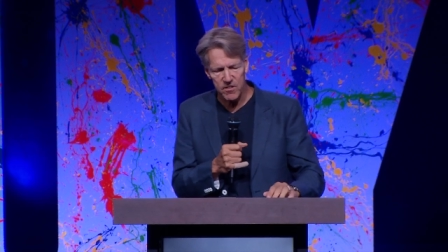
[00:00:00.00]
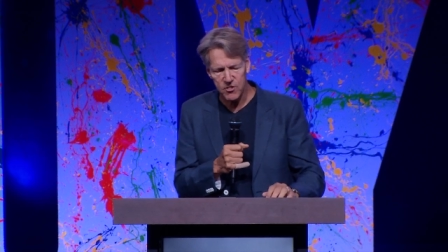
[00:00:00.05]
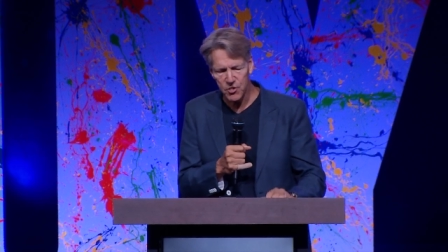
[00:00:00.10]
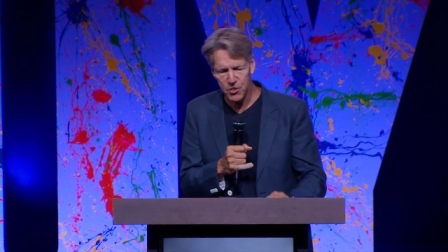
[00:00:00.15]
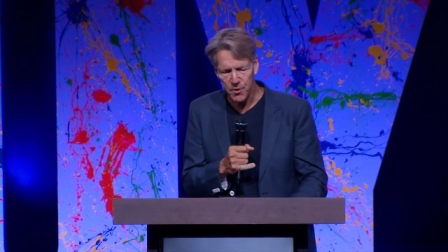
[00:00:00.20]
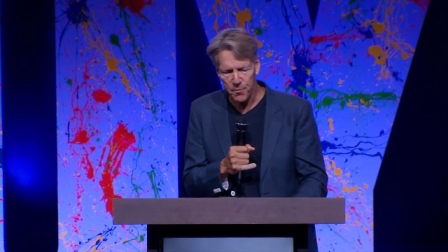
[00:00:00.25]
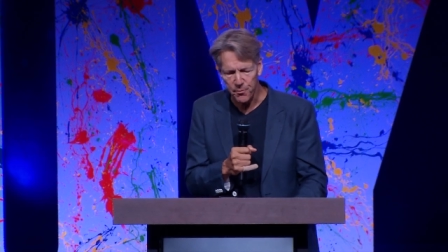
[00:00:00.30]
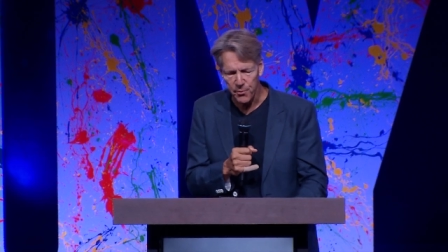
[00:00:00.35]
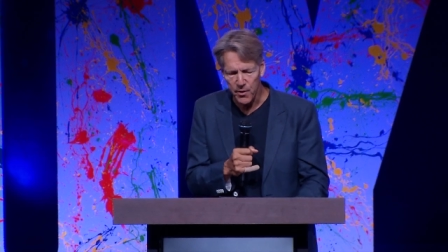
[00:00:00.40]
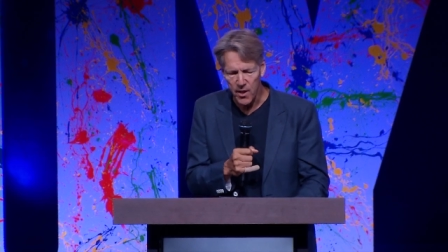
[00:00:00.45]
the
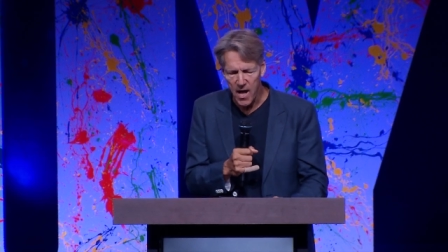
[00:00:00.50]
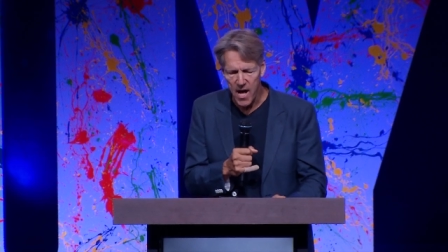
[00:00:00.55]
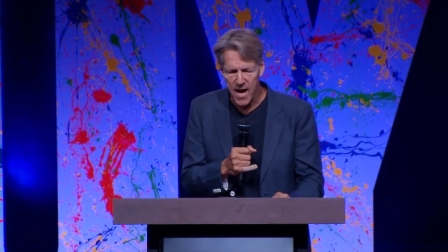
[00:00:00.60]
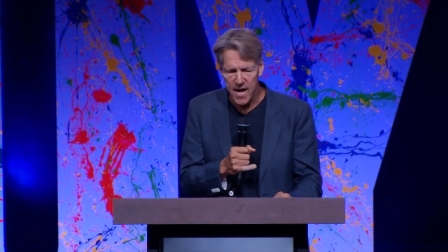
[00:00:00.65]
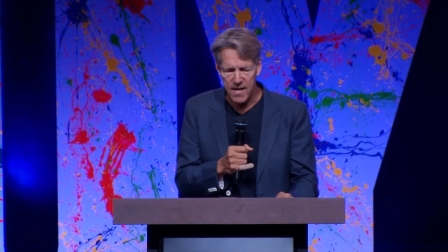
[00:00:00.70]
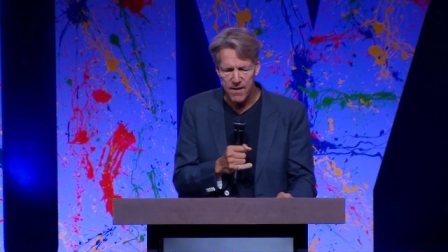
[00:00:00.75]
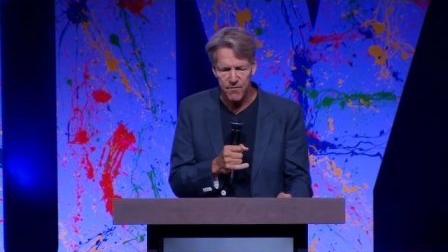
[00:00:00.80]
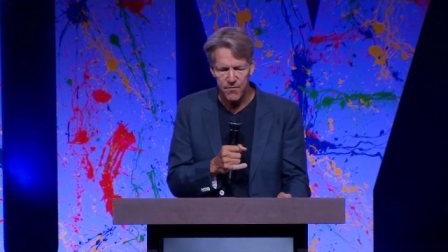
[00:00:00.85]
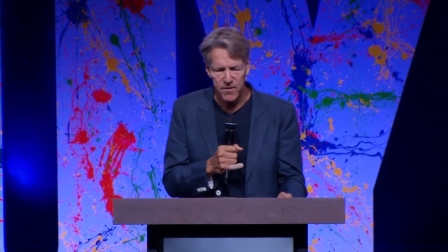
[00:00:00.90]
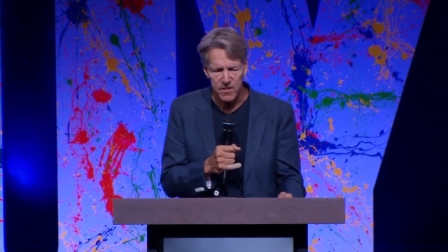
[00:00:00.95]

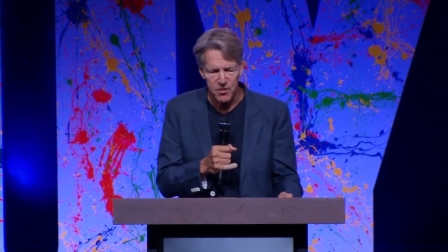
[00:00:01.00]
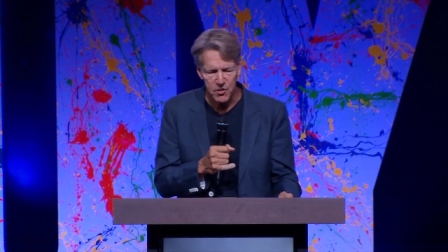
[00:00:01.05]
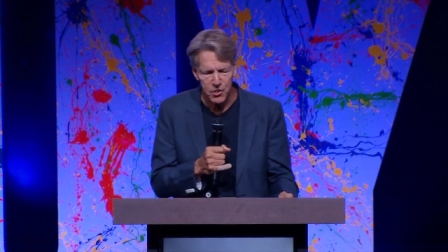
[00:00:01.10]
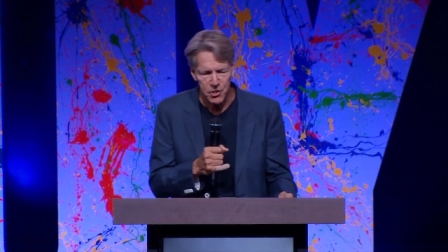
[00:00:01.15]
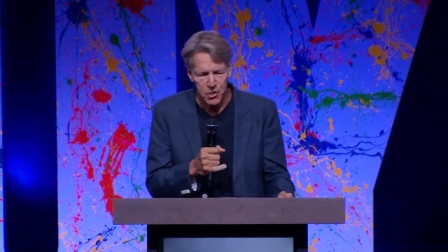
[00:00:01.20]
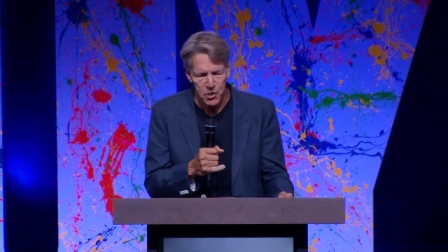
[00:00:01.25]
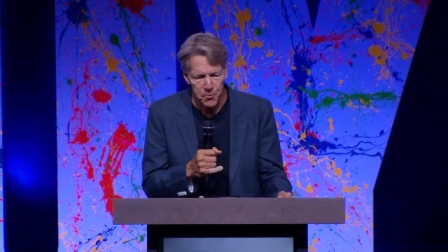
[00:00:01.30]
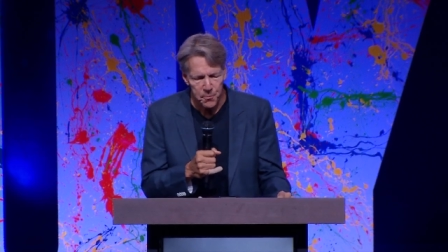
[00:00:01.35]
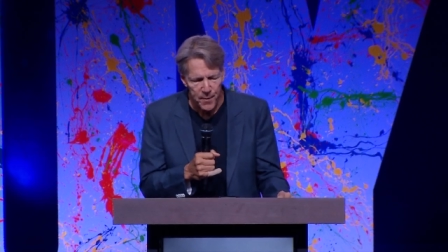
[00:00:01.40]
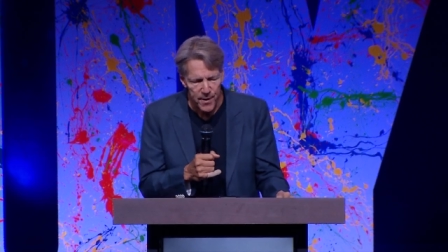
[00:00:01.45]
supply of the
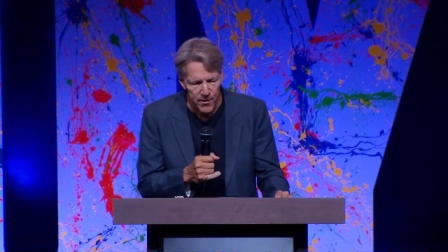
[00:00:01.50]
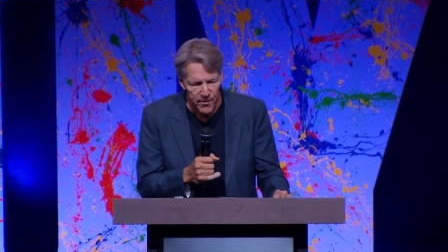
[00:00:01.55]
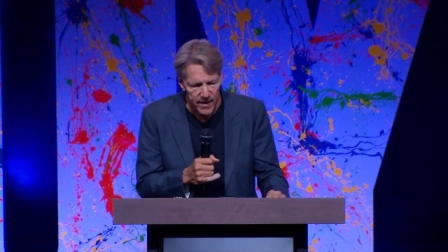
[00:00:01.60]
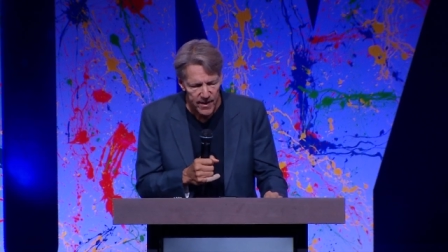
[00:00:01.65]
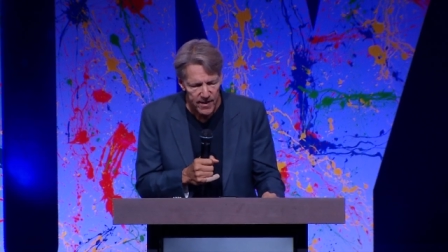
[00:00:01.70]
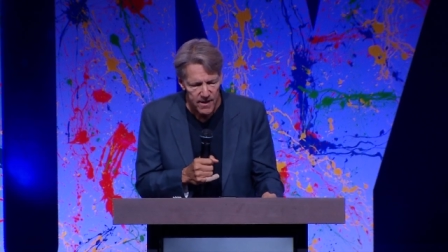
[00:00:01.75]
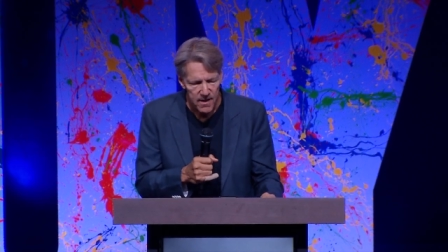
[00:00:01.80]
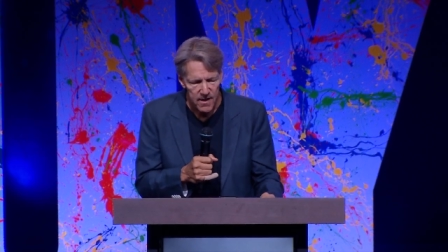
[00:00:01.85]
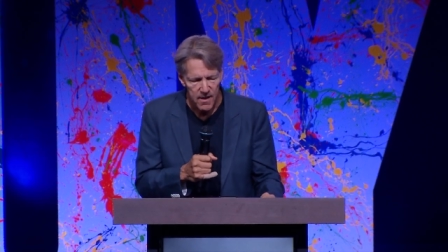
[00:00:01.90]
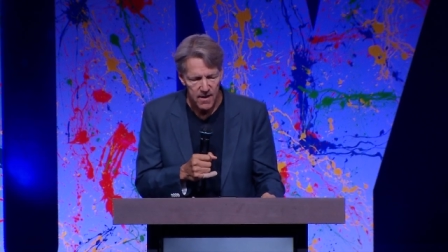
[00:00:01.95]

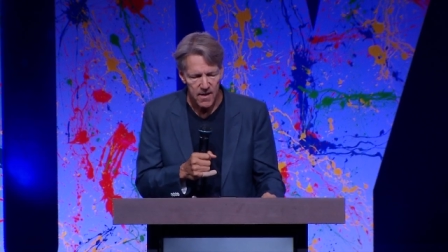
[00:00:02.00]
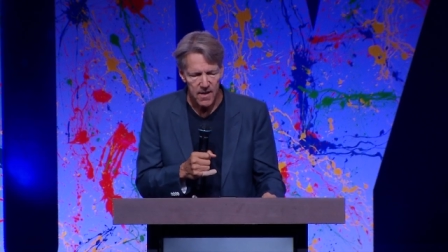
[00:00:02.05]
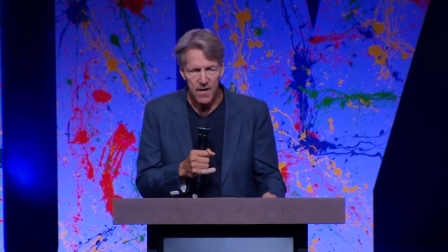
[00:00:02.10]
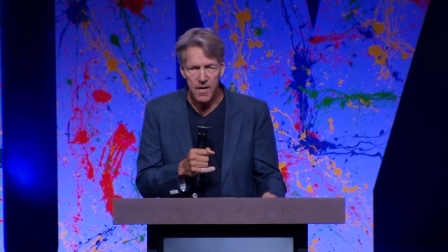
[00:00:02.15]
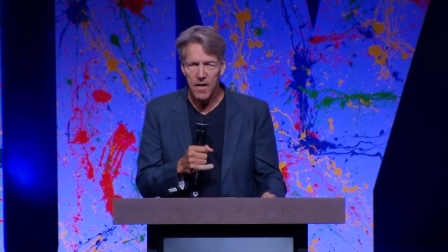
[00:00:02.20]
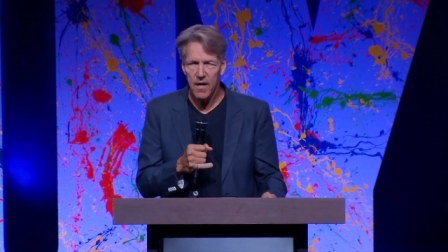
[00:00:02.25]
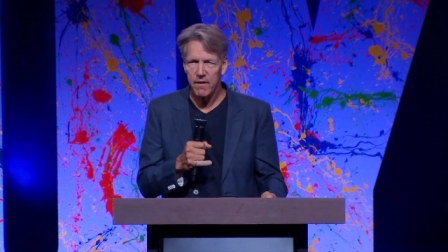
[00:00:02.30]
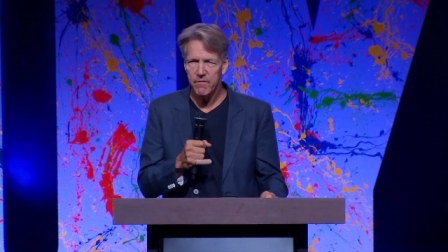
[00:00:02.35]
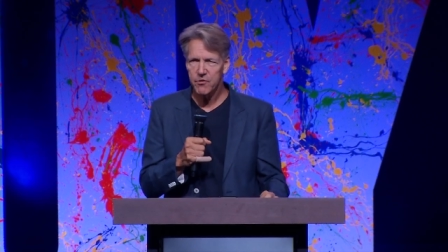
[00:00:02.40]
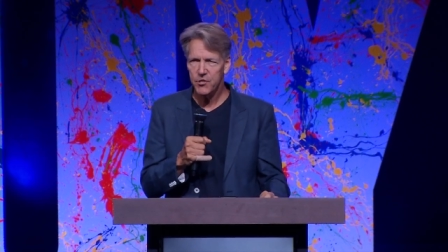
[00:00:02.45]
Spirit
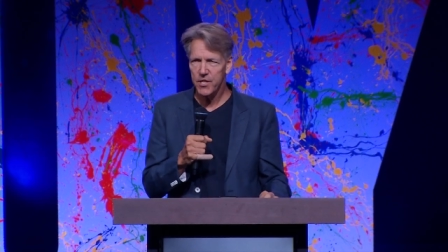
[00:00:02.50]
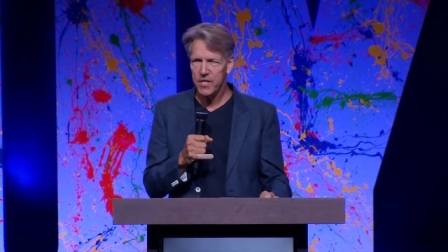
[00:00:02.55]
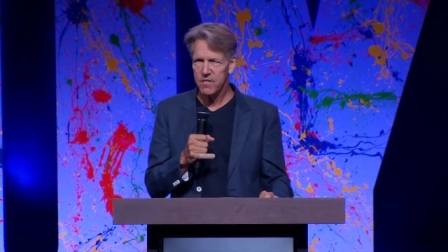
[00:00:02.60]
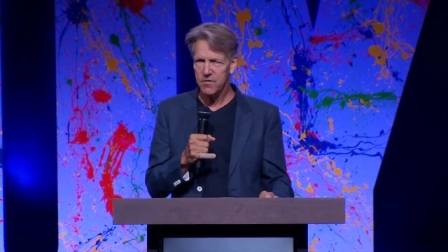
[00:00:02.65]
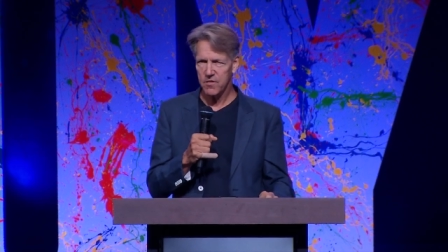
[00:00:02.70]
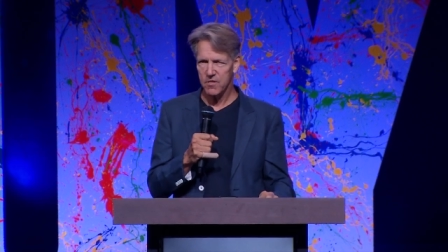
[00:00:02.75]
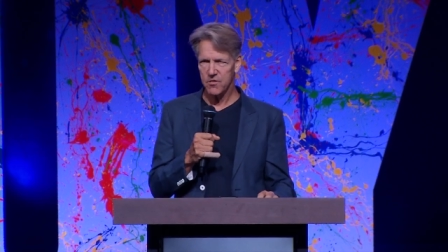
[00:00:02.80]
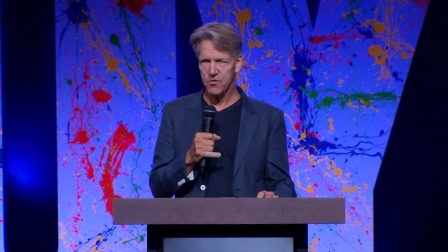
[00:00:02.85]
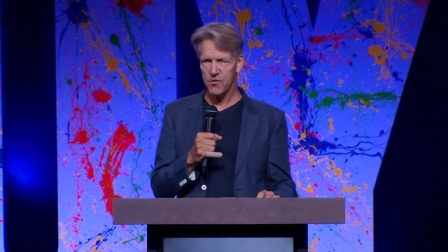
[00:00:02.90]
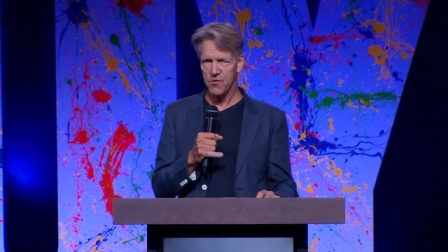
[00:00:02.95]
of
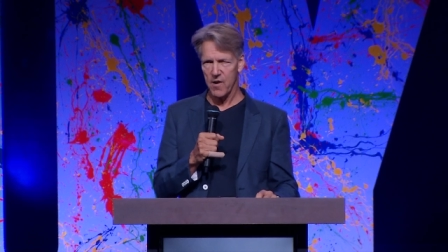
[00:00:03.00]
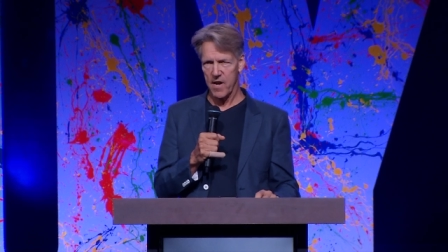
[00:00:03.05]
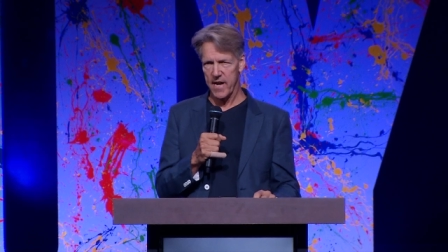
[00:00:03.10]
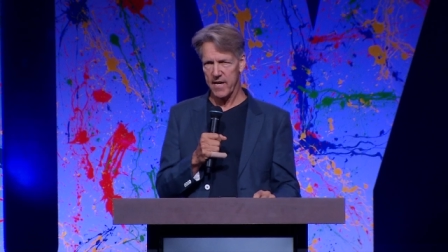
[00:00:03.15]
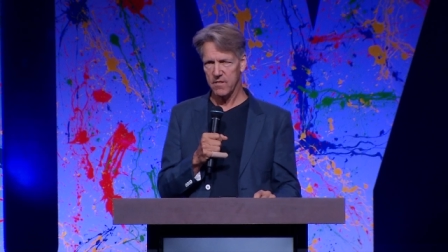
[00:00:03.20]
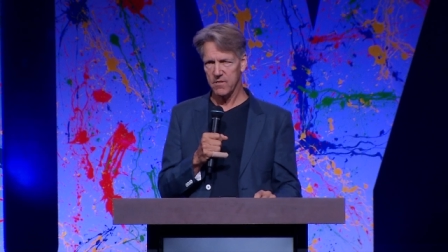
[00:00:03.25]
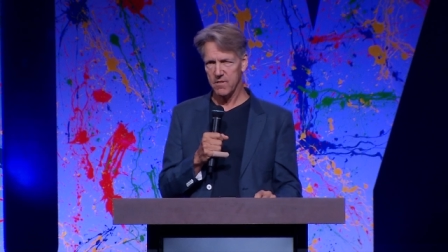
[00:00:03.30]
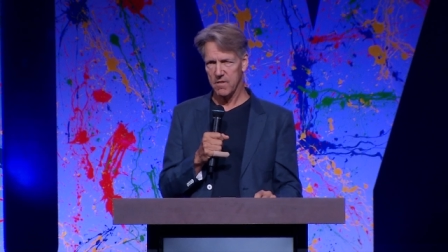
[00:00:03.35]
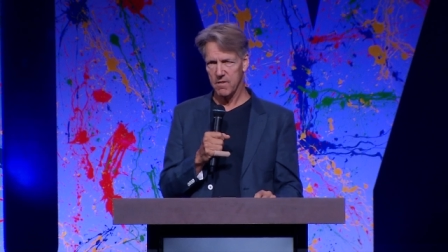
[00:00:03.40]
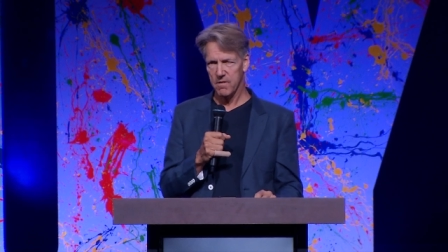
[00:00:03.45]
Jesus
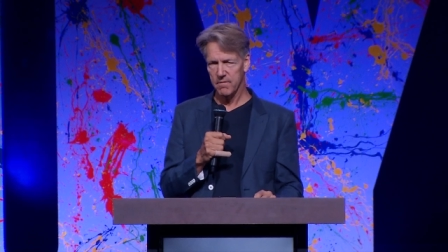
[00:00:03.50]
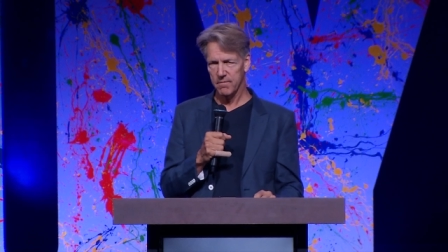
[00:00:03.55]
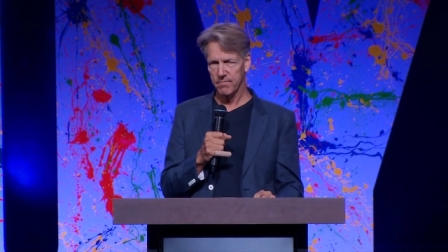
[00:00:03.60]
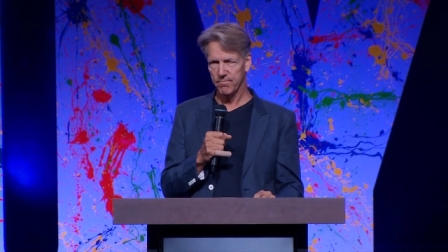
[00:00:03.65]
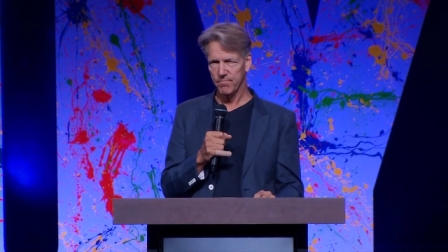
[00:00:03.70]
Christ.